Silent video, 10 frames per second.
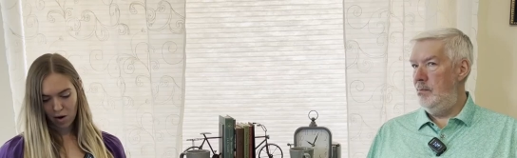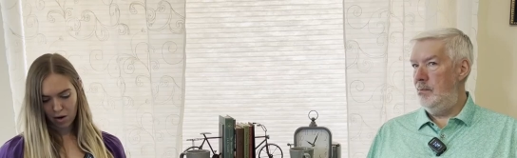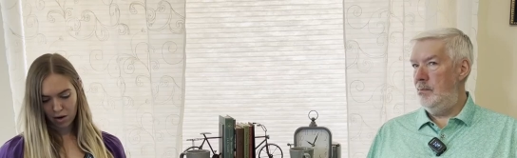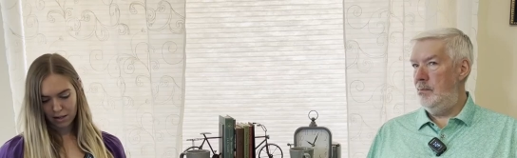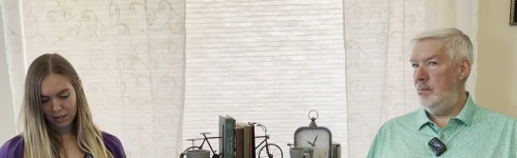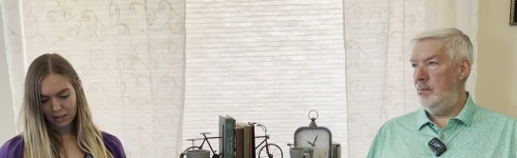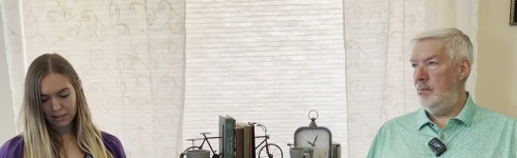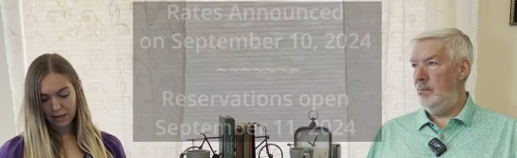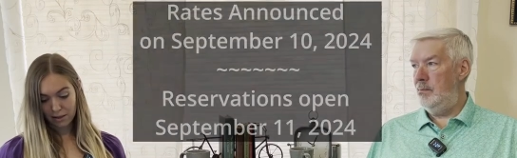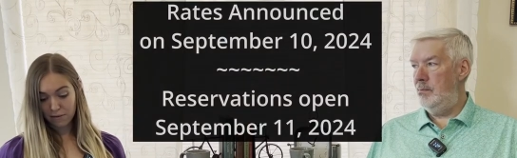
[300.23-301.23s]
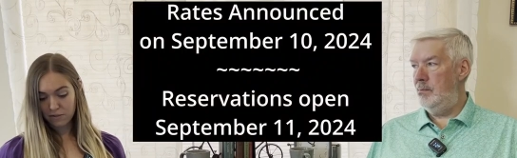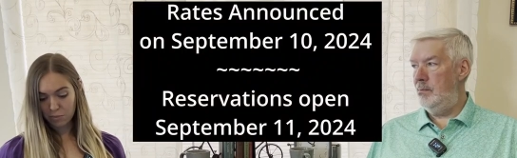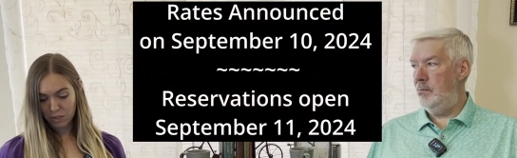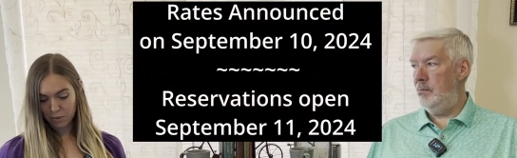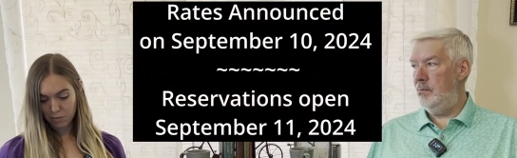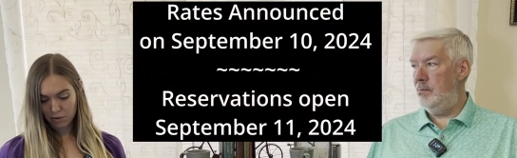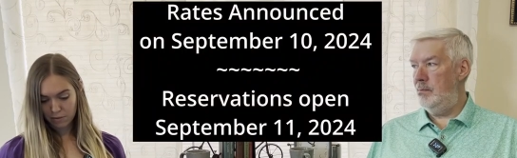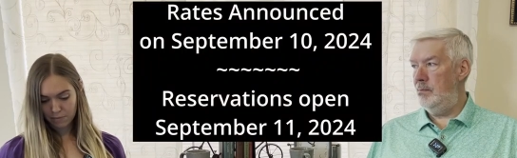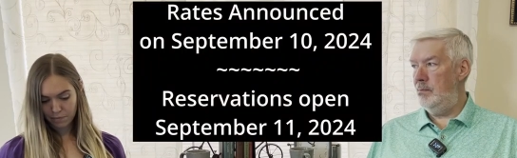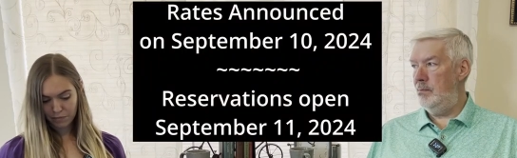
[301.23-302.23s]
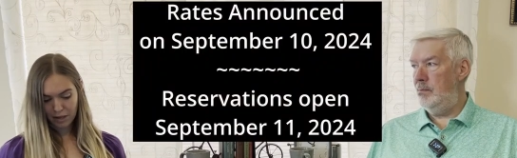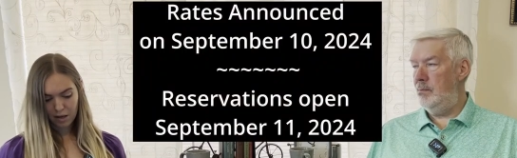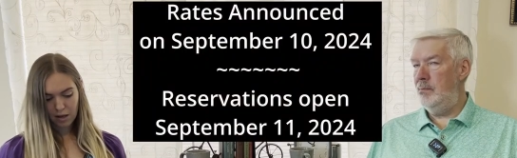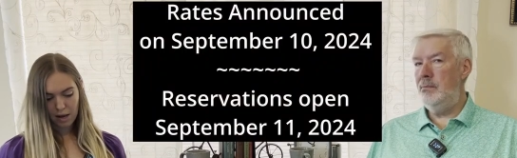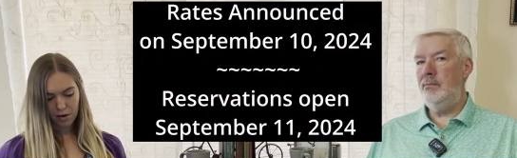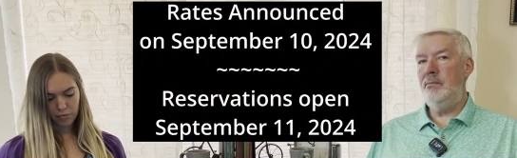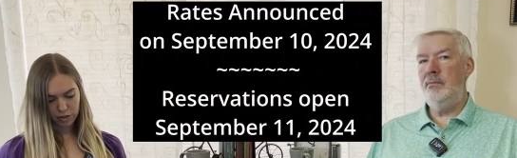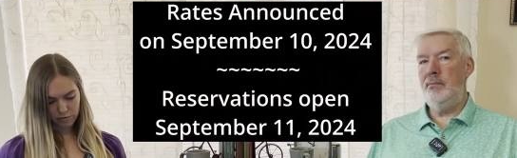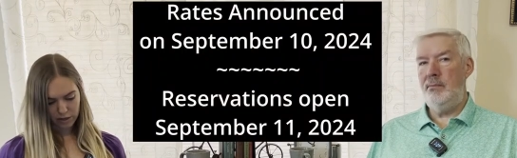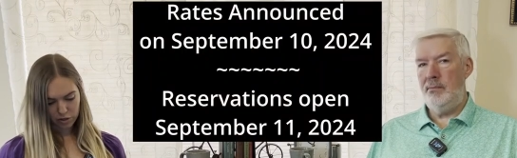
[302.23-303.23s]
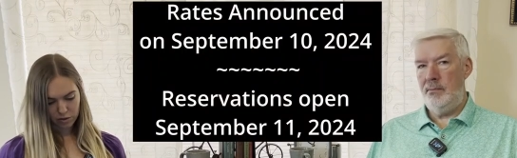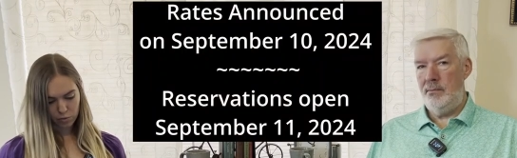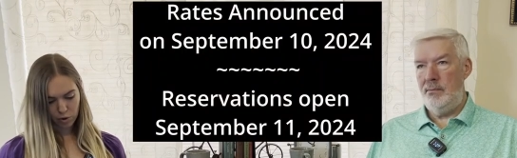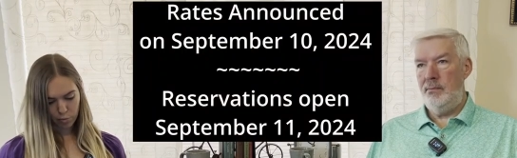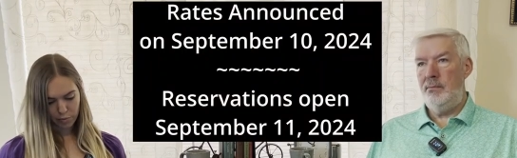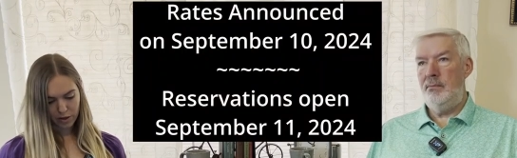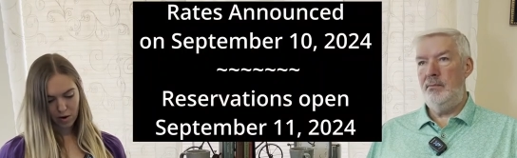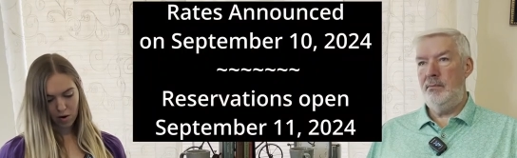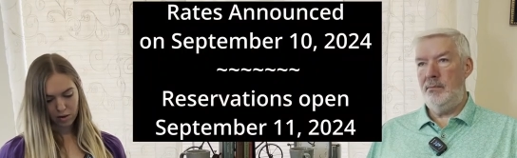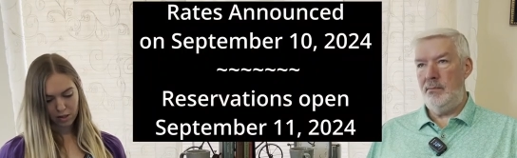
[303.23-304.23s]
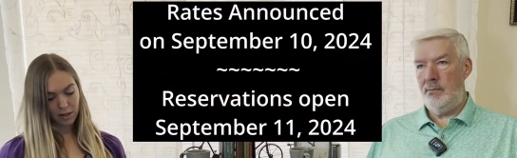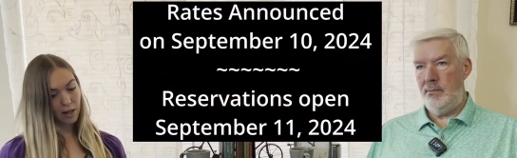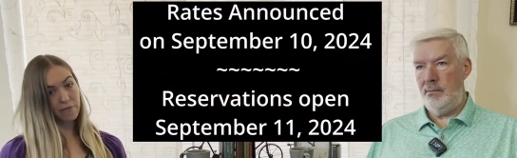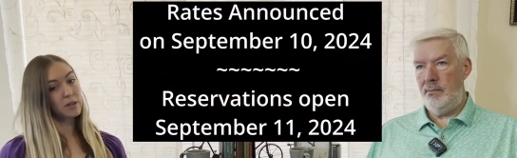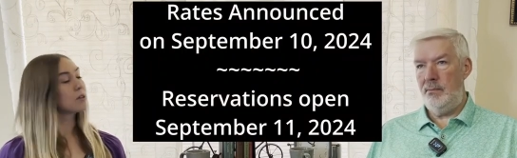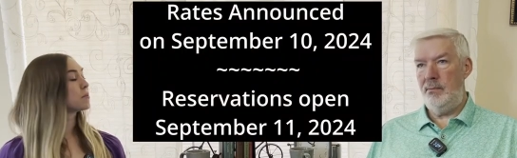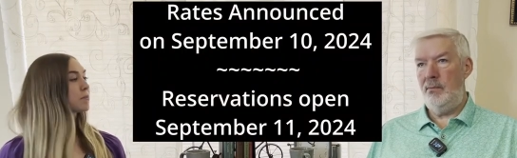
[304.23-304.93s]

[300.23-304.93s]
Speaker 1: on the 10th of September, and reservations will open on the 11th.